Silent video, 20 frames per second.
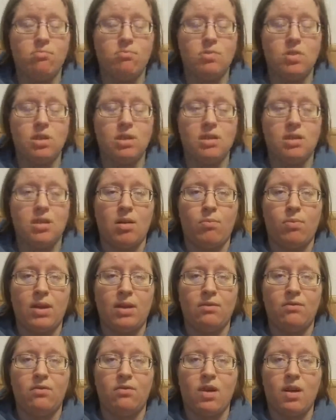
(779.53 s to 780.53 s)
just
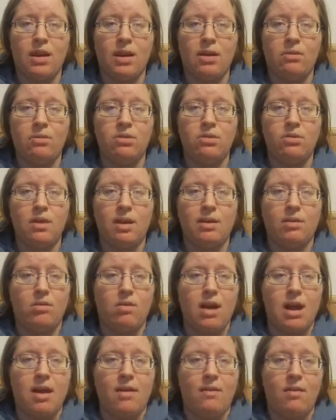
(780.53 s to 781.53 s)
something fun I would do. I
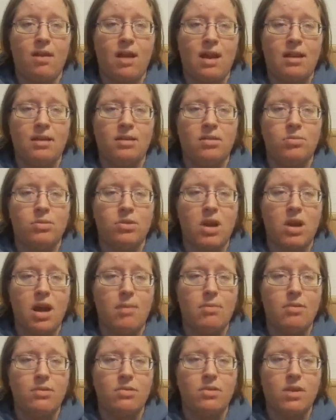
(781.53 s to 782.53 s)
don't have a lot of
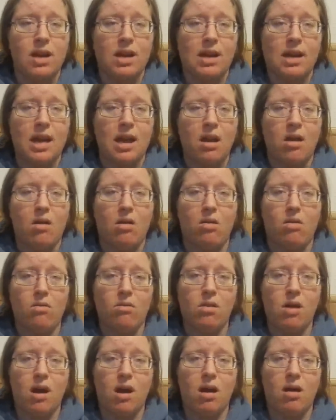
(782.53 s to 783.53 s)
subscribers right
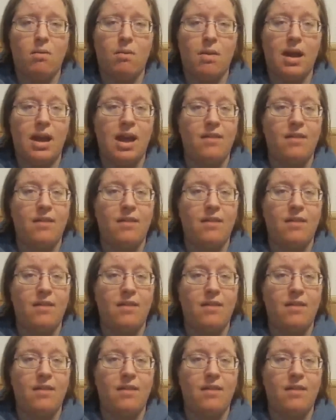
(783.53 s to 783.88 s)
now. I